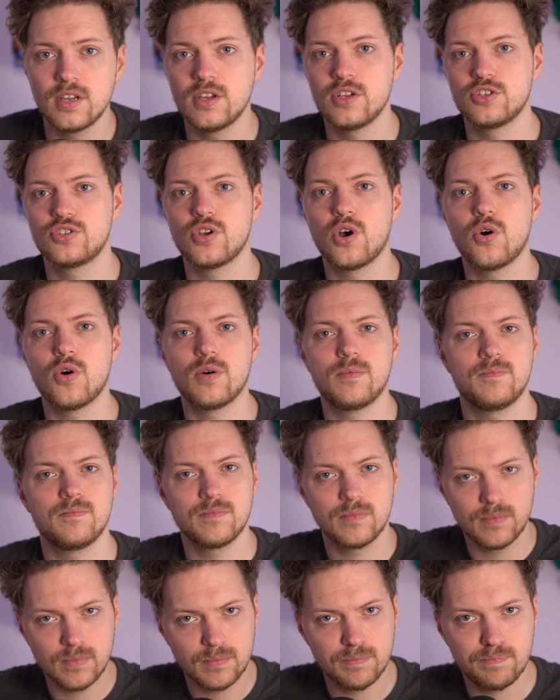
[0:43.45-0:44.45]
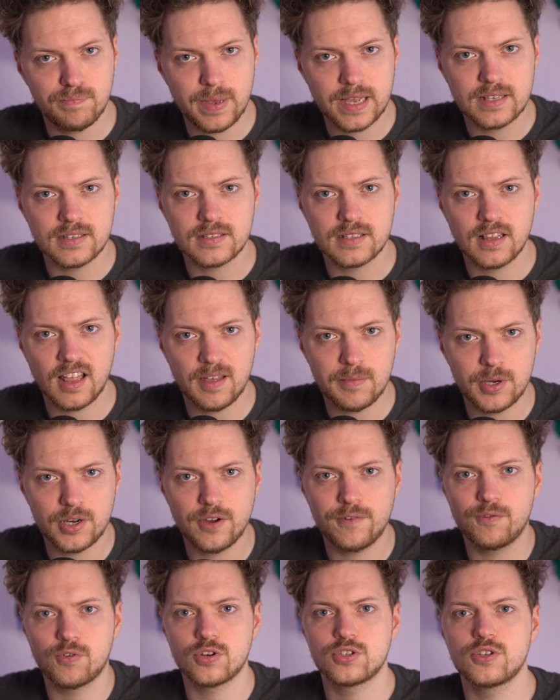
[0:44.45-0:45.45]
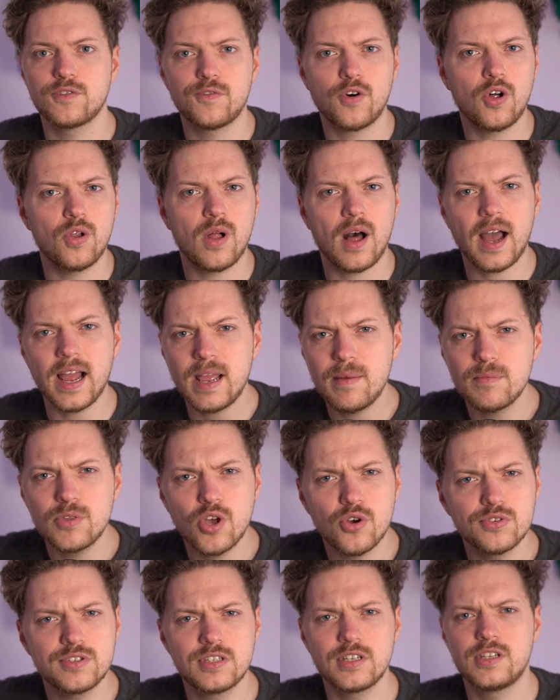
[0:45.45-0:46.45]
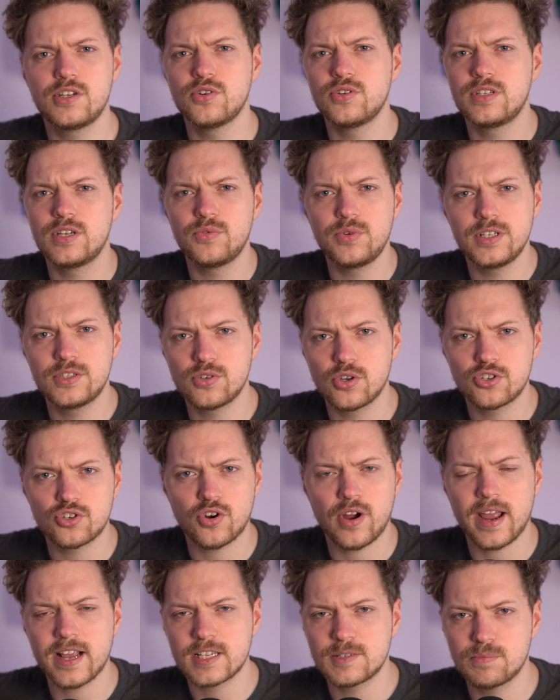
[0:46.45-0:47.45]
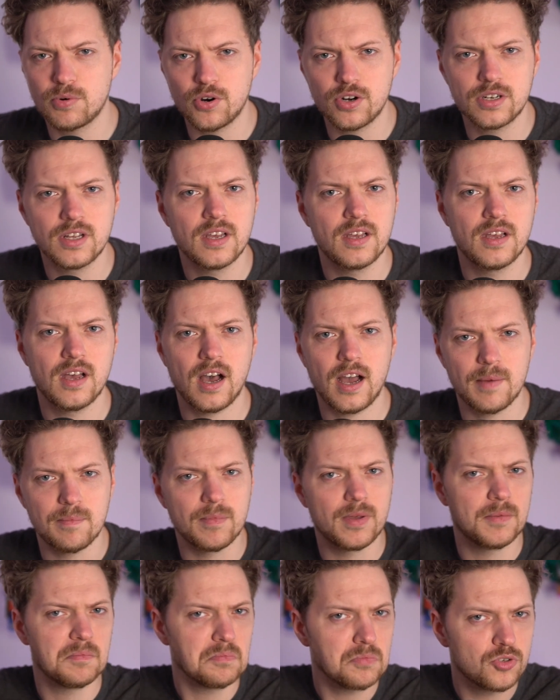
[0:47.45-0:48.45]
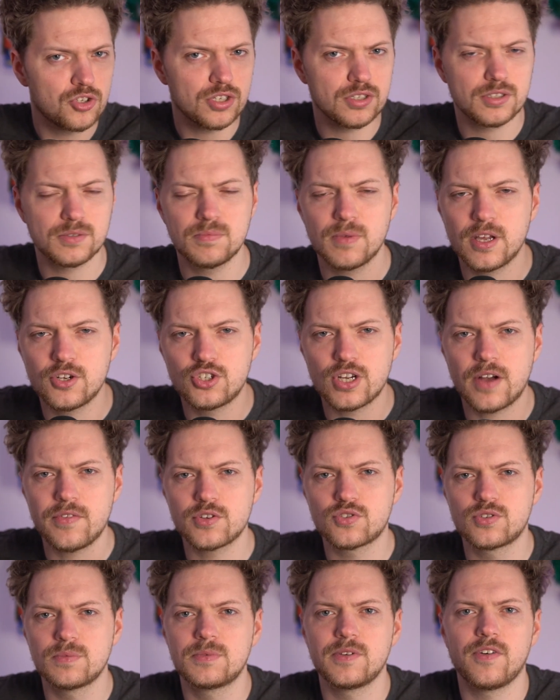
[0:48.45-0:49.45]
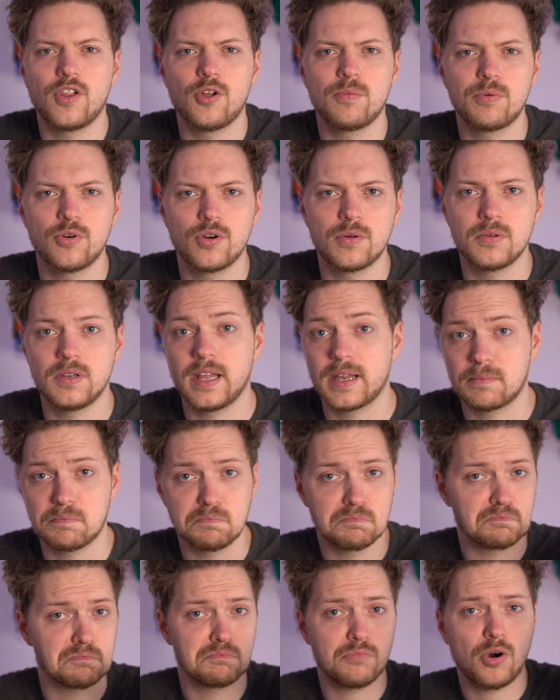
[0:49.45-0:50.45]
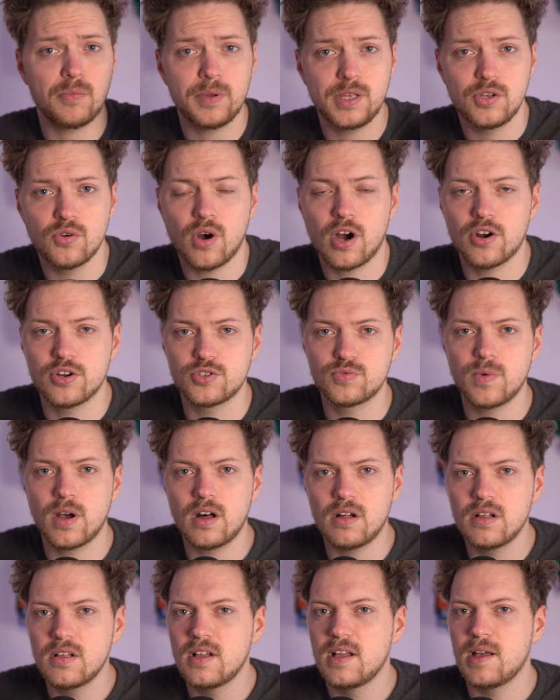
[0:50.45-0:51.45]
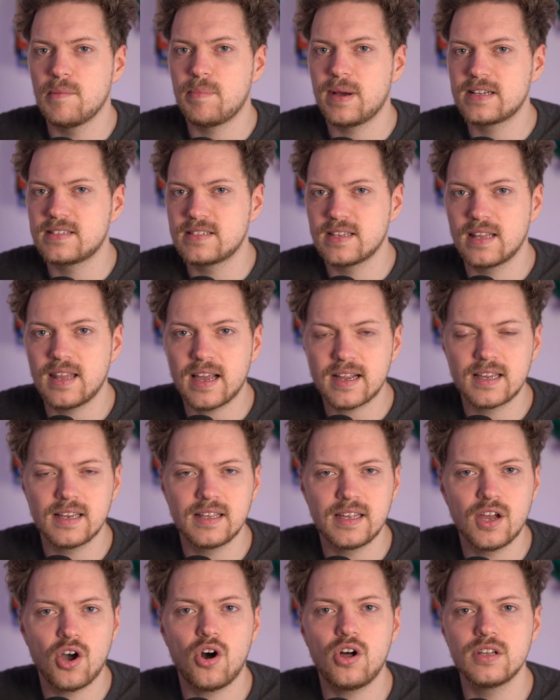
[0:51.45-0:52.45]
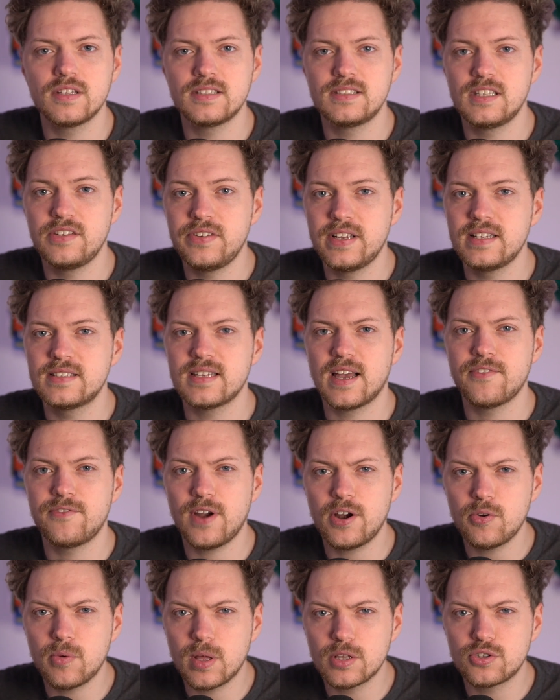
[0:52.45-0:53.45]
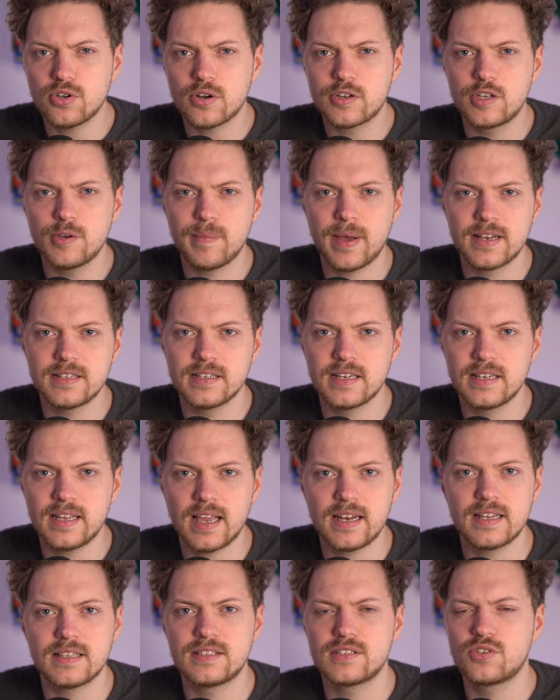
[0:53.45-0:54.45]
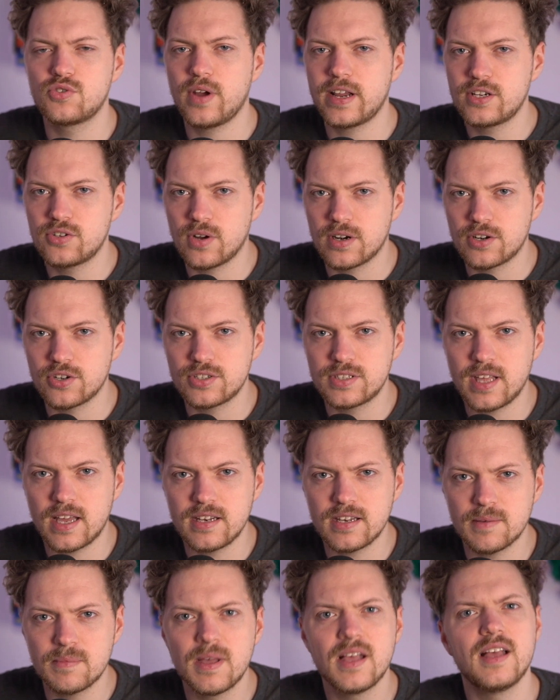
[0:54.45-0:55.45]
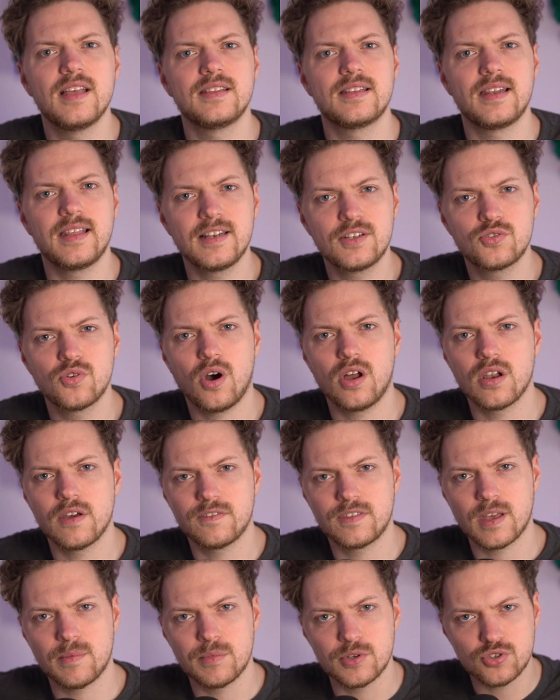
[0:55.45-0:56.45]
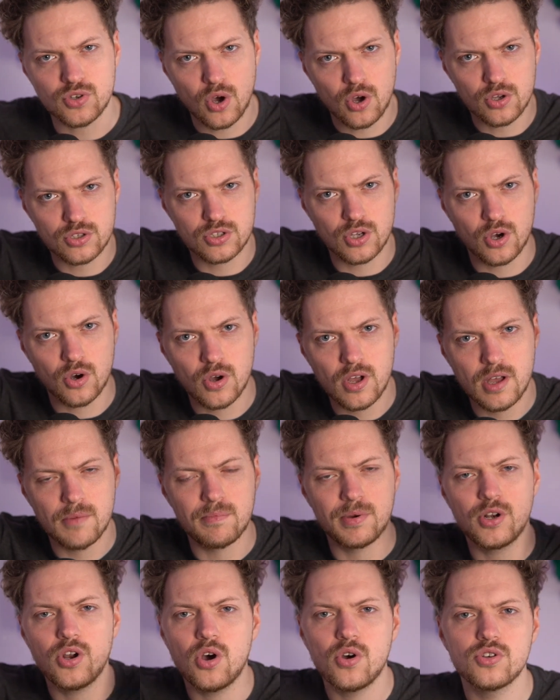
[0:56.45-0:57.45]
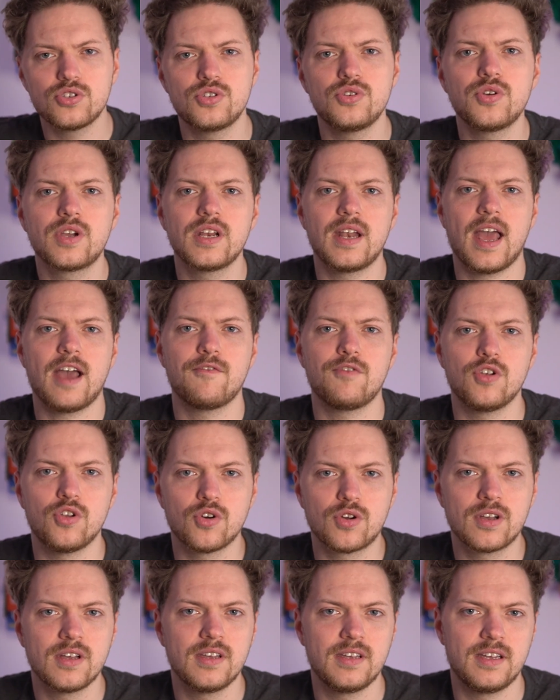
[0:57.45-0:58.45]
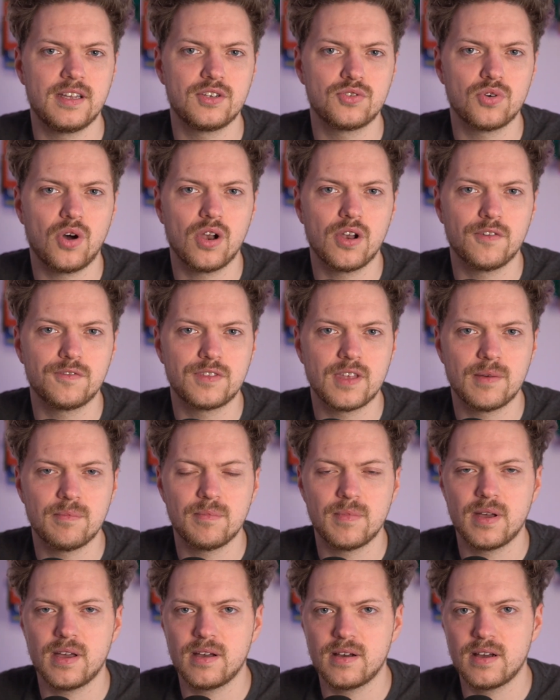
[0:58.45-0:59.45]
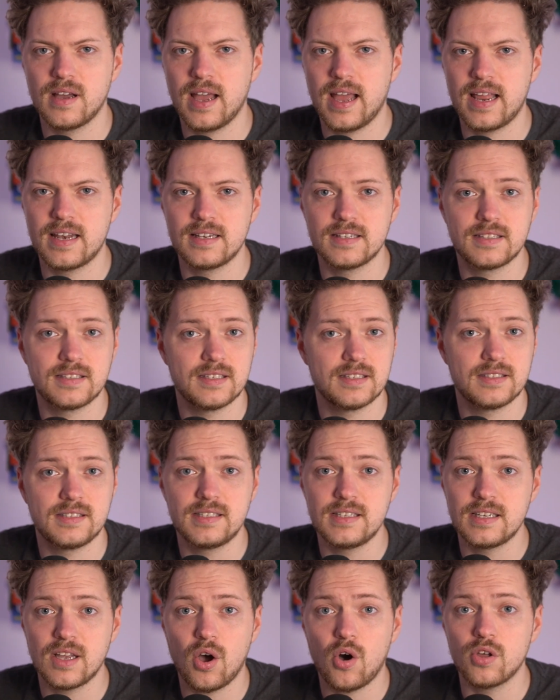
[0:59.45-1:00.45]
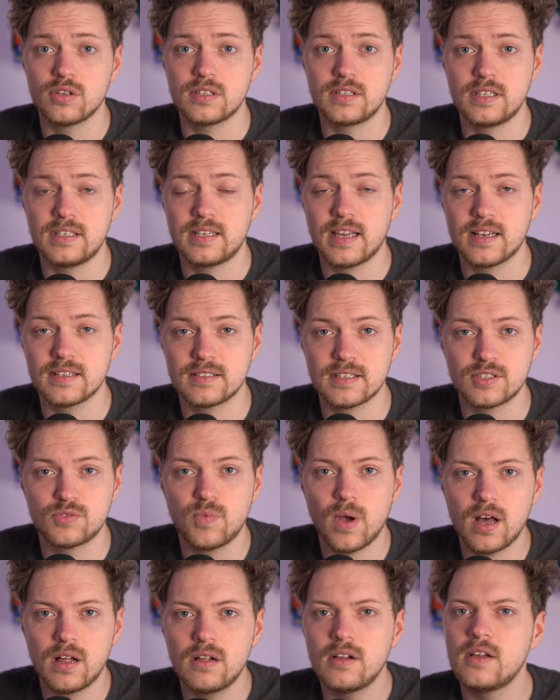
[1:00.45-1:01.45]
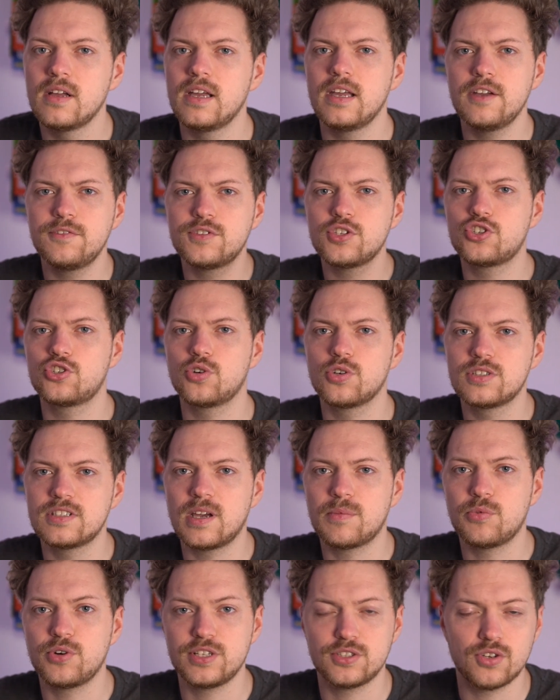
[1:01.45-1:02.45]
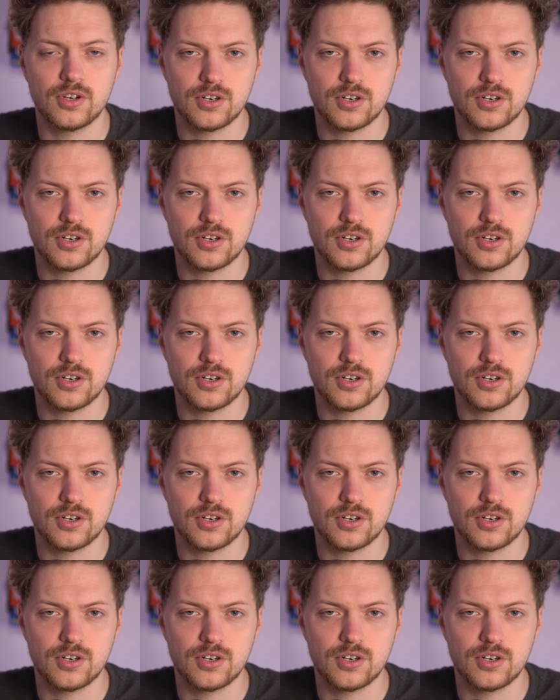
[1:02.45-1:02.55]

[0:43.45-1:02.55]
So big disclaimer here. First of all, I am no security researcher or expert. I'm just a JavaScript developer like Probably you are as well, but uh, luckily all these CVEs are very well documented and it's great to understand them. The link to all of them is also below, so you can have a look into all of them uh, and see all the details as well if the short summary is not